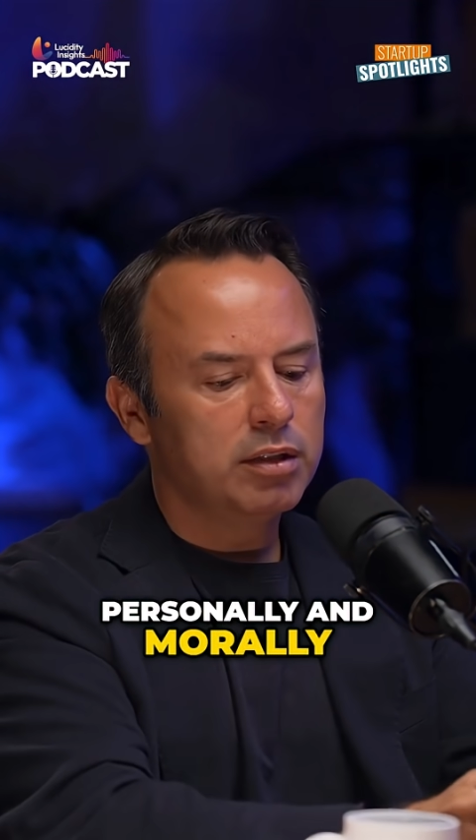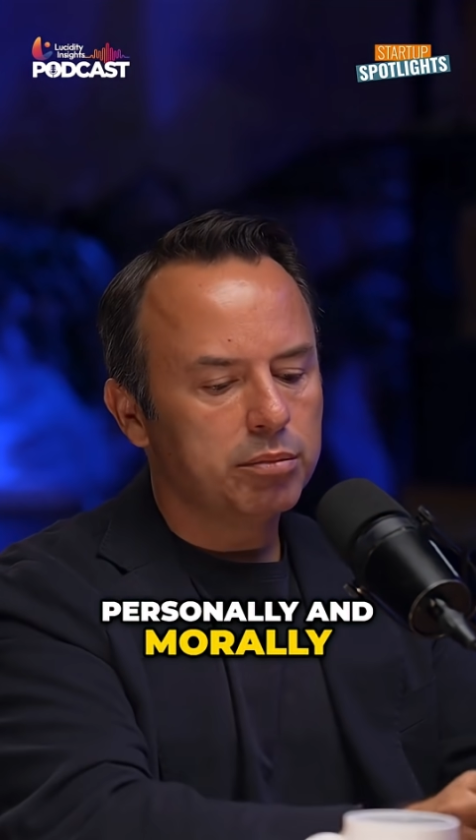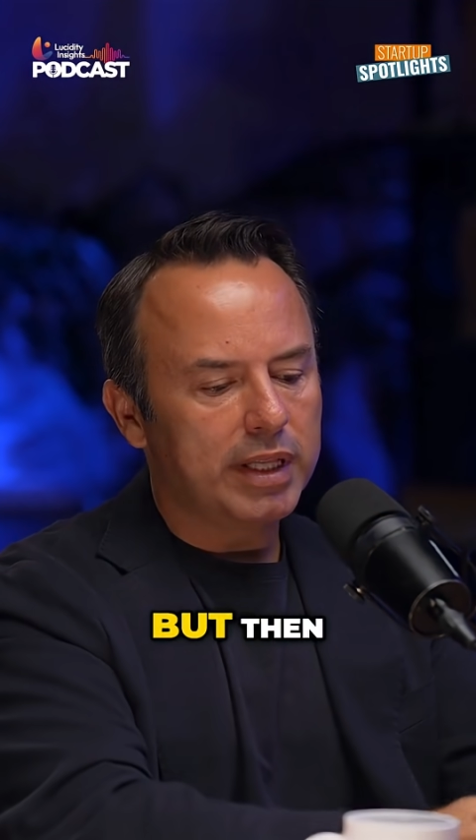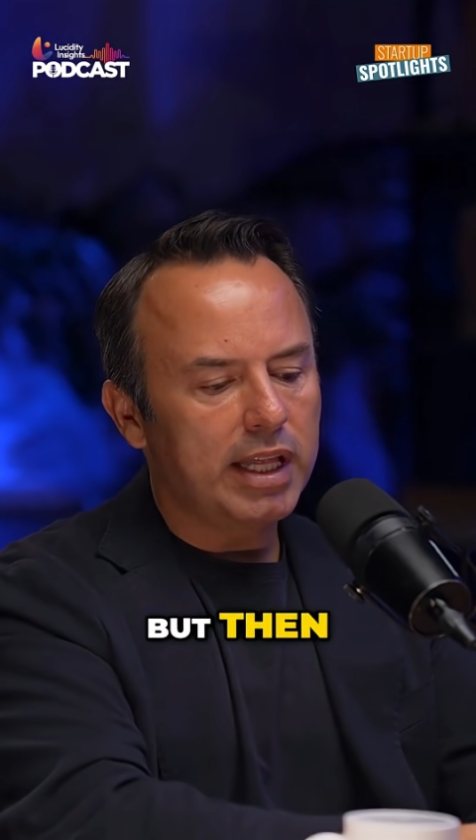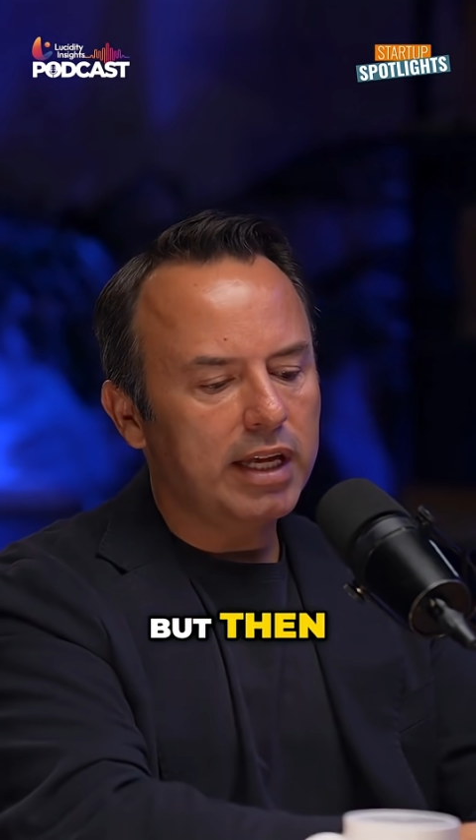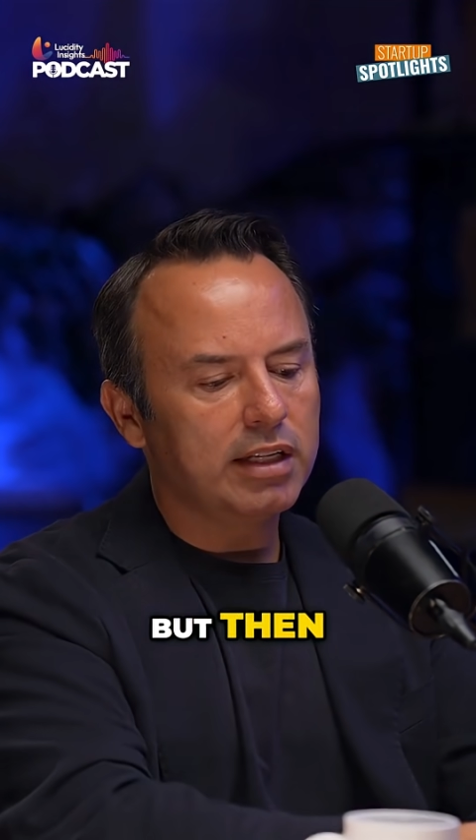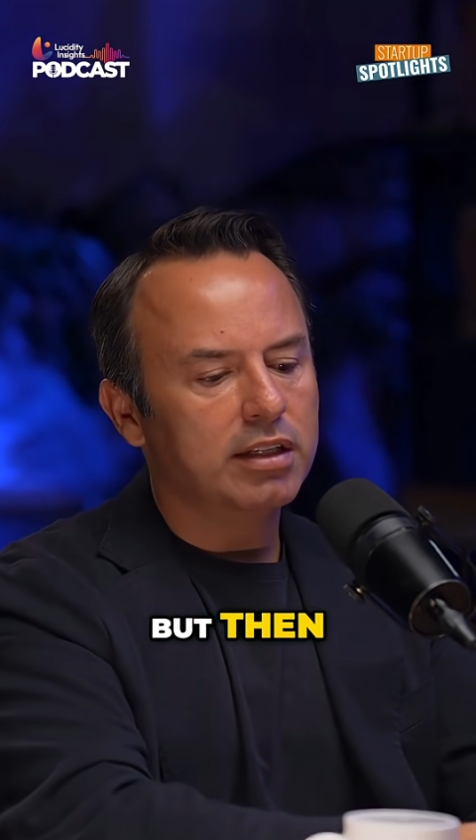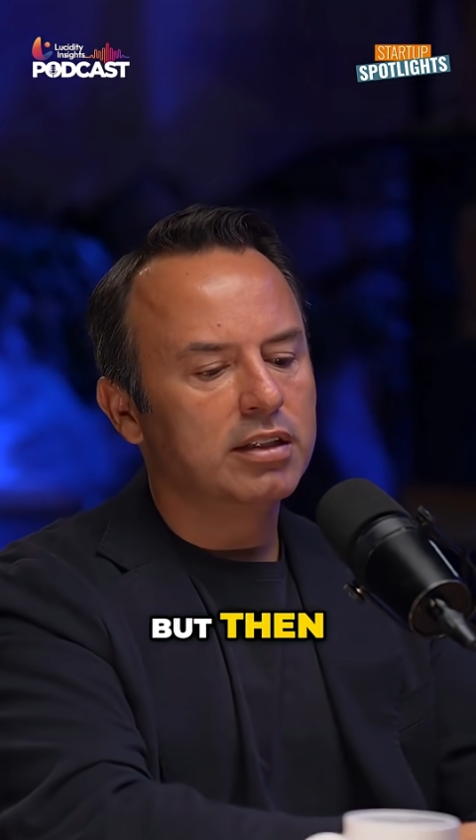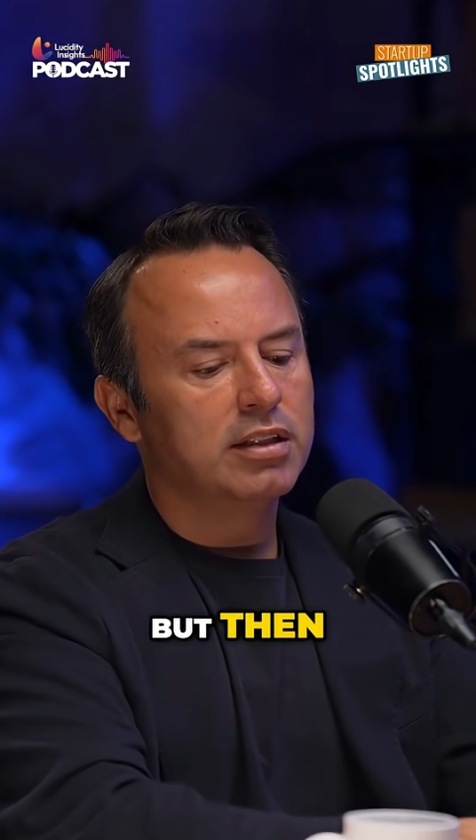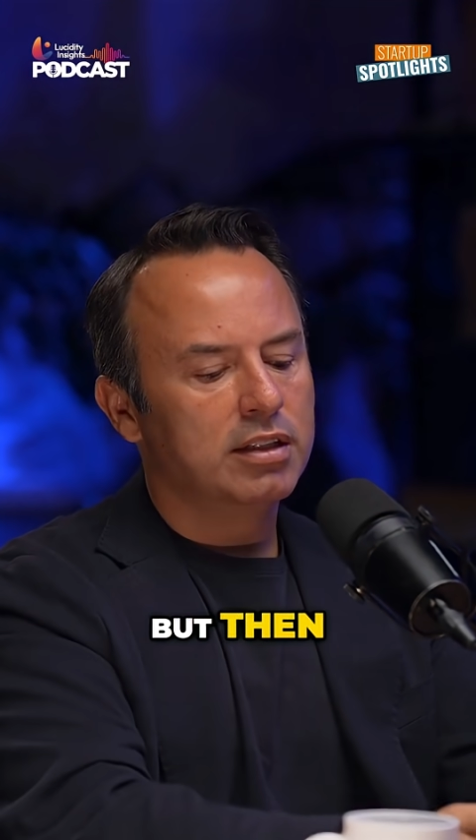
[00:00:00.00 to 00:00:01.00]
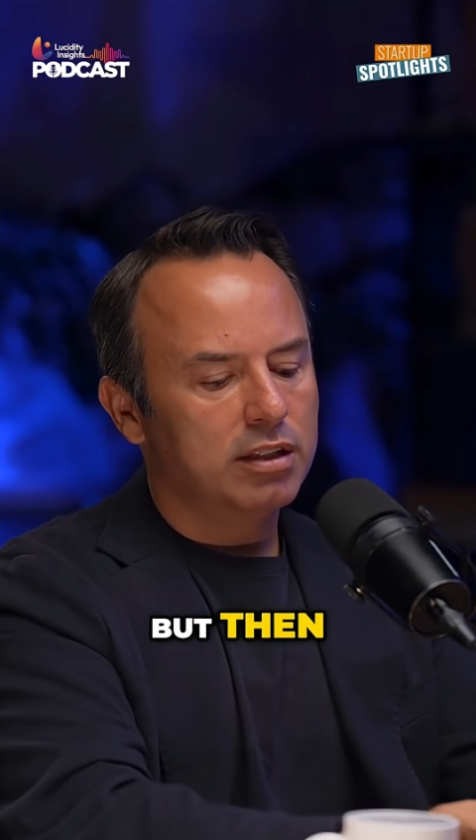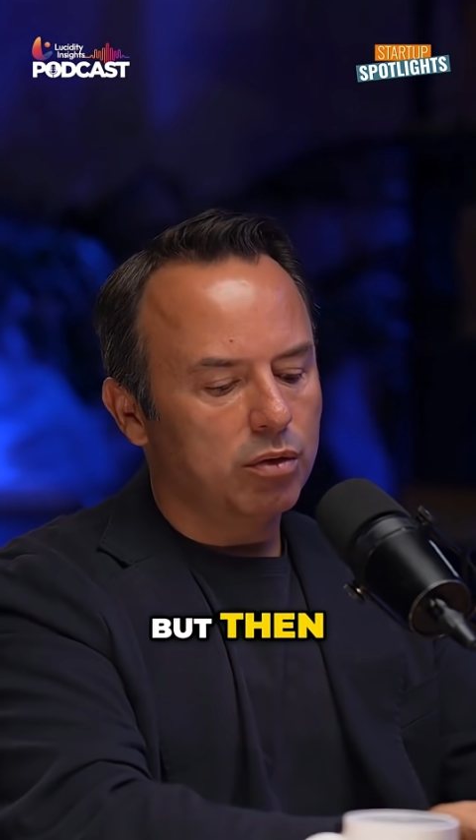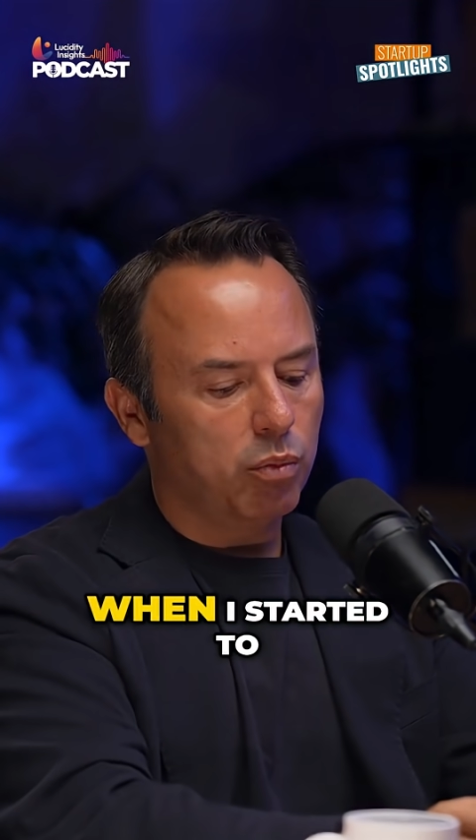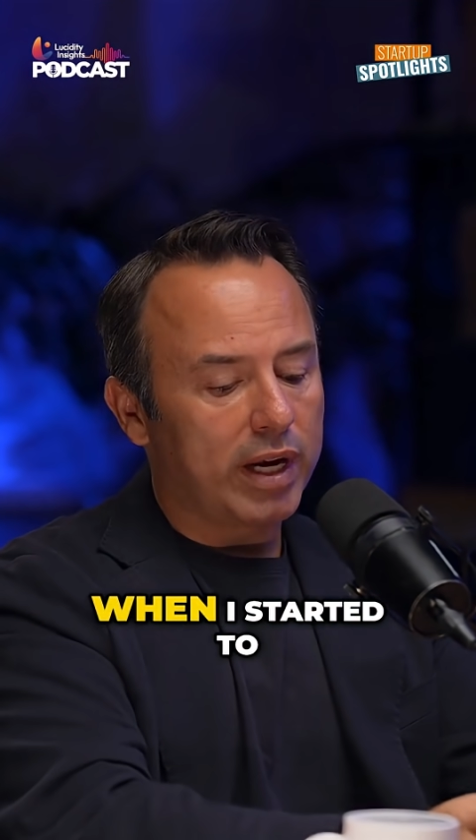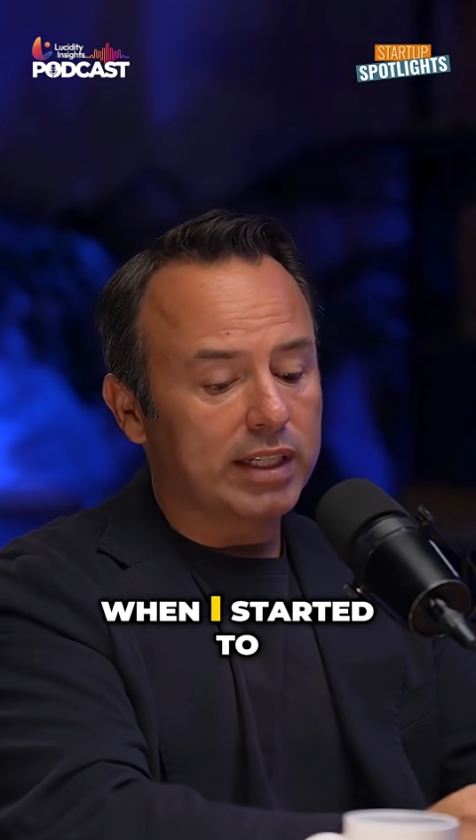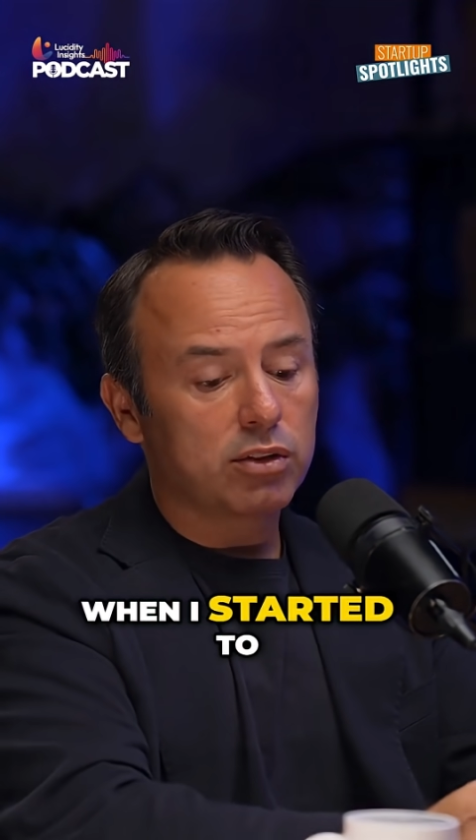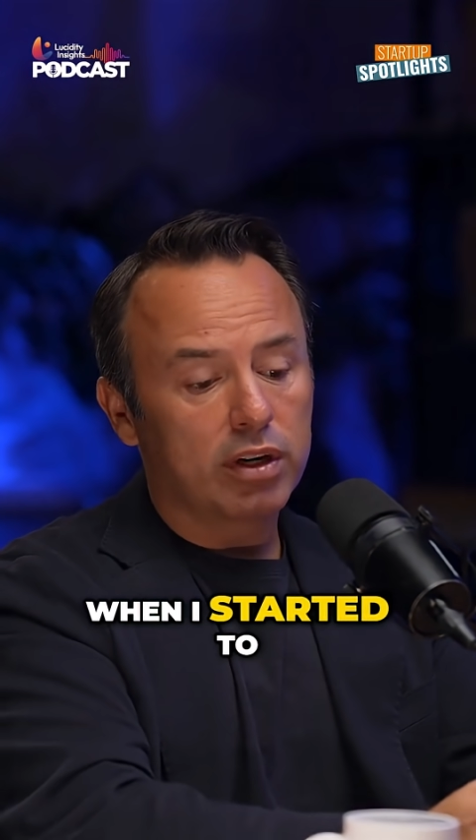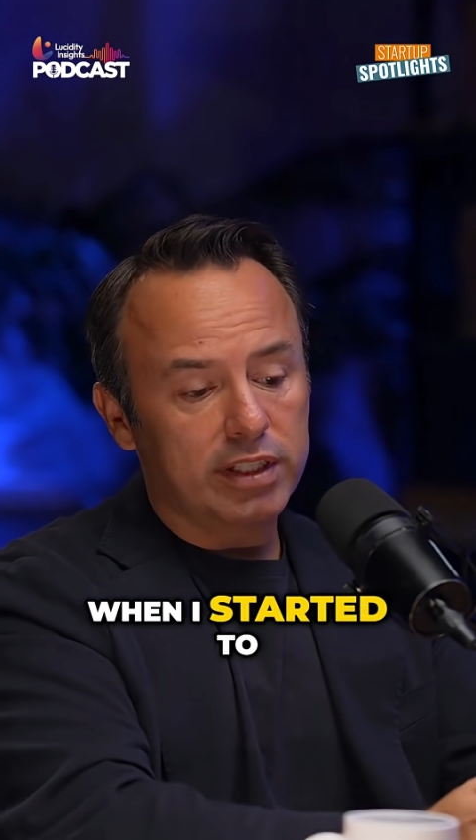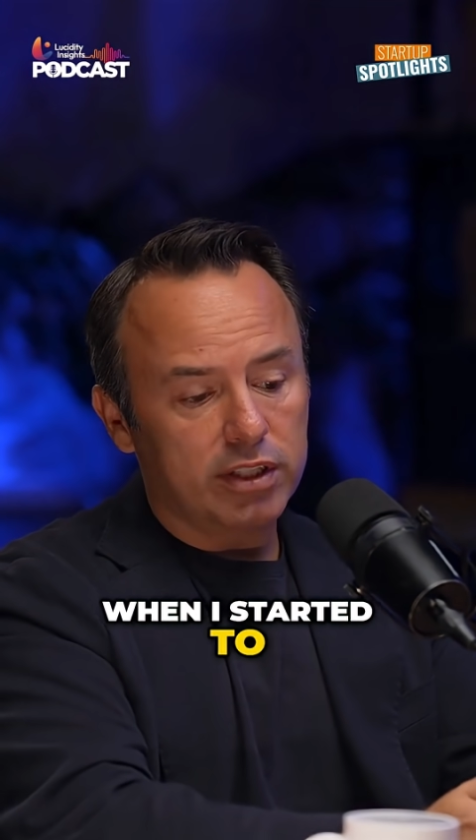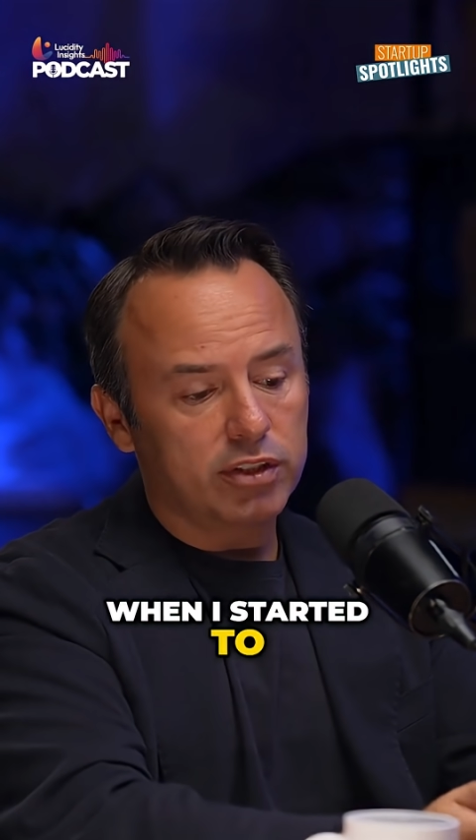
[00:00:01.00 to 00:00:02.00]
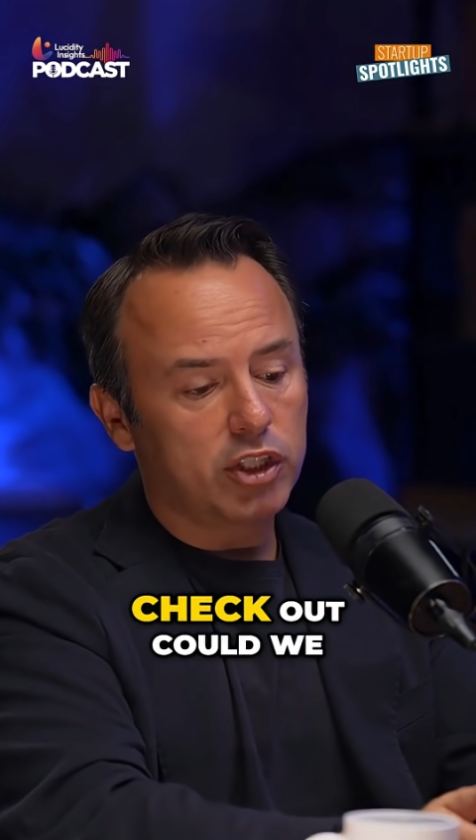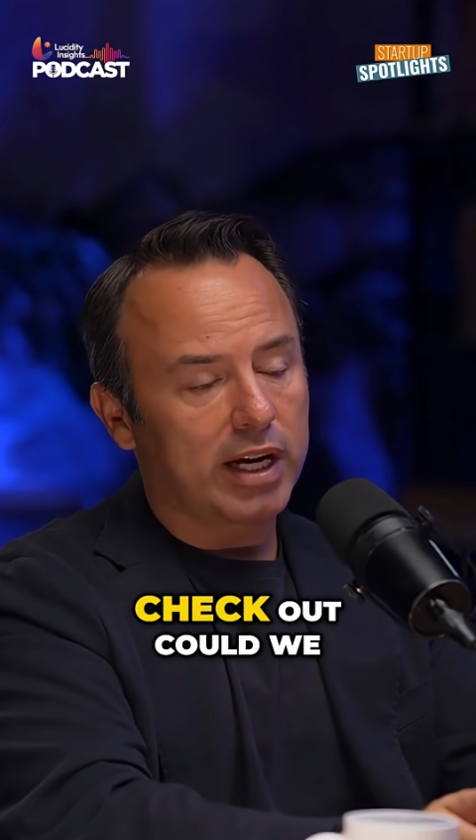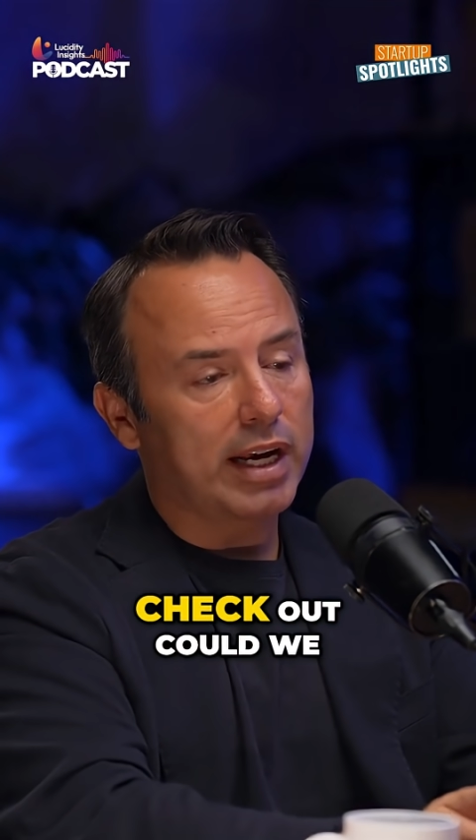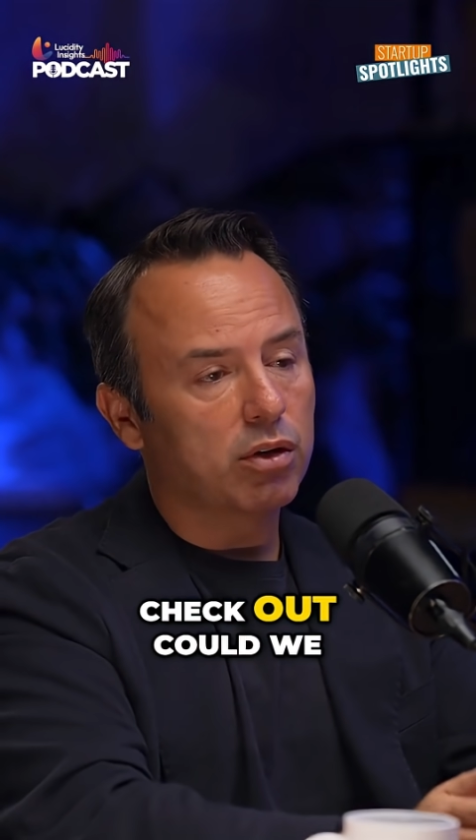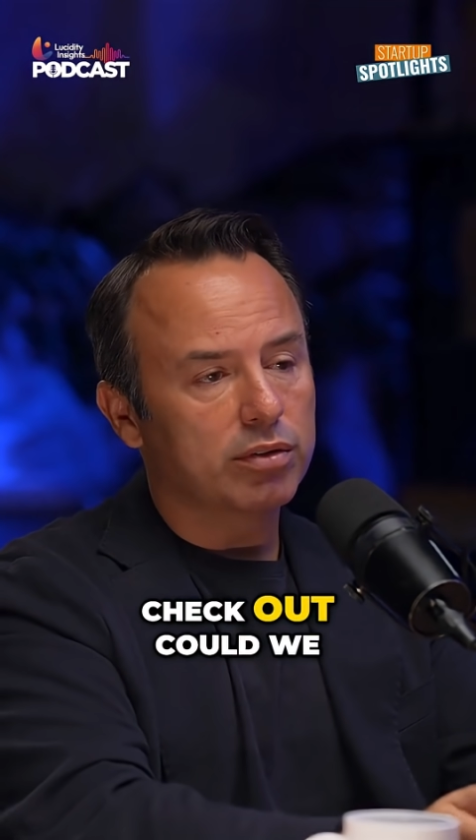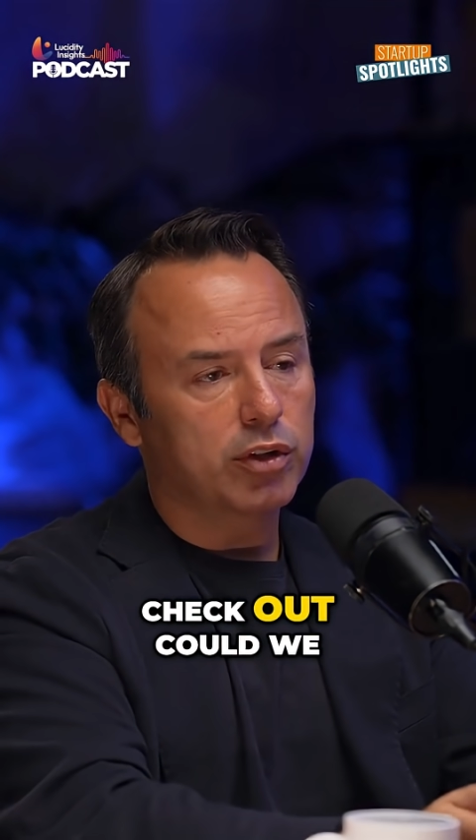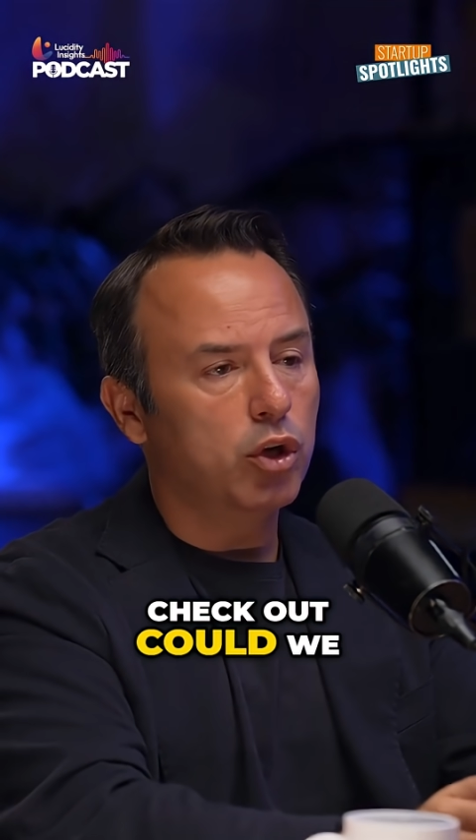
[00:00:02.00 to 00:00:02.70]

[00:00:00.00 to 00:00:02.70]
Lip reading: But then when I started to check out,